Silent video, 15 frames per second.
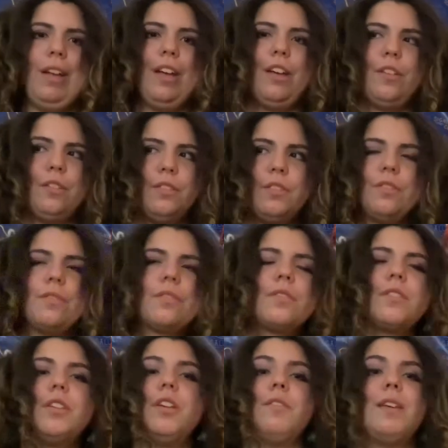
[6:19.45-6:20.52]
and,
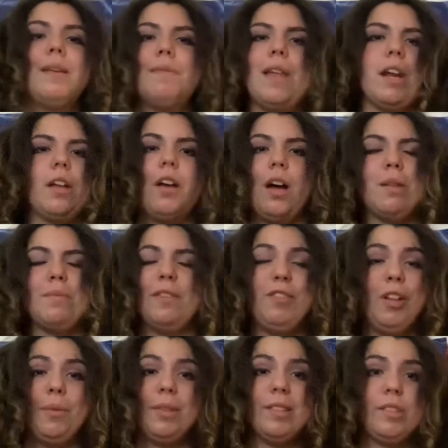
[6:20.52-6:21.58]
keep that economy
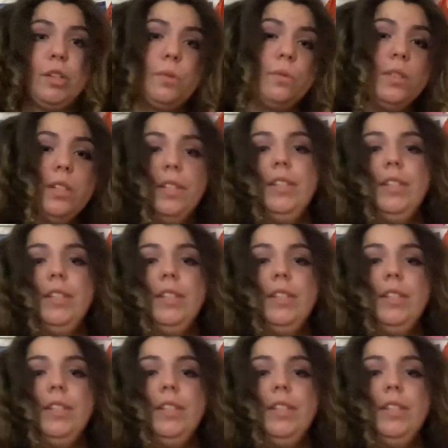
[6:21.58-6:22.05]
flowing. So,